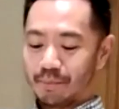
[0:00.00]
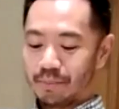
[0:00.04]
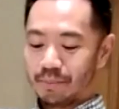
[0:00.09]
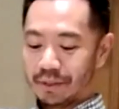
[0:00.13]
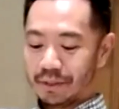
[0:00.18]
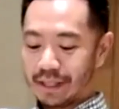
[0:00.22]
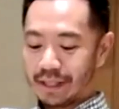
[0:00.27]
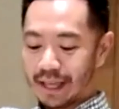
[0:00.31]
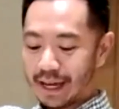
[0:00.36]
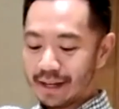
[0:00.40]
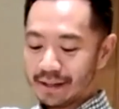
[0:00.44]

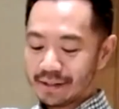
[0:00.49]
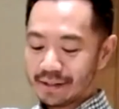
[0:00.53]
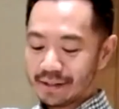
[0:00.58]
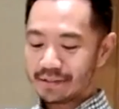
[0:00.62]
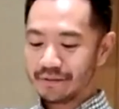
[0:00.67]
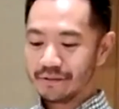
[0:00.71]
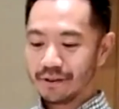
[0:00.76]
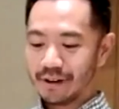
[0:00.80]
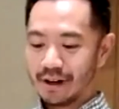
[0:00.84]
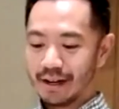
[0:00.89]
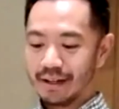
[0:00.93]
place
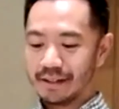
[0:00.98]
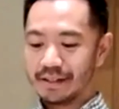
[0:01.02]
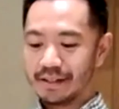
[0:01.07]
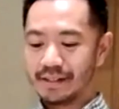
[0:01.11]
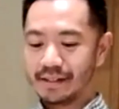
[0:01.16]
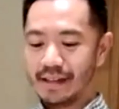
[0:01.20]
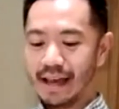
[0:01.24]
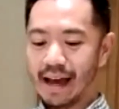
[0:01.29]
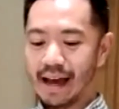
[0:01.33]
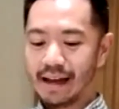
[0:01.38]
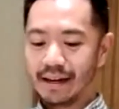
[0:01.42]
for
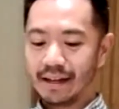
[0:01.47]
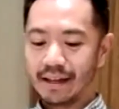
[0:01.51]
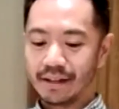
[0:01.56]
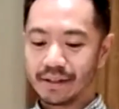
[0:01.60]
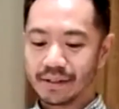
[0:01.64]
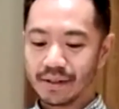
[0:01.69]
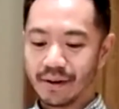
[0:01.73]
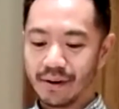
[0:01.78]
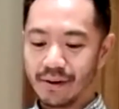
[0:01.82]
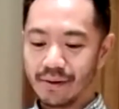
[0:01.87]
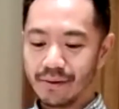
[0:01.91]
us at
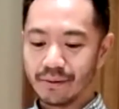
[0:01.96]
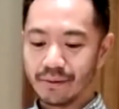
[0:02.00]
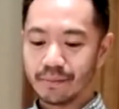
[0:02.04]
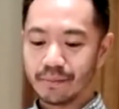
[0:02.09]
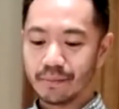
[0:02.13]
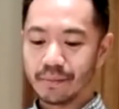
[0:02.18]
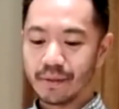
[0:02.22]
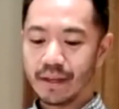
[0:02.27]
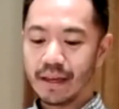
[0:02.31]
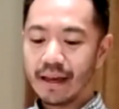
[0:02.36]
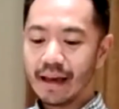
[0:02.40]
his
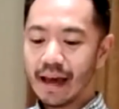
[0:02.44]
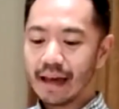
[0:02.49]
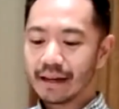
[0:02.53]
home,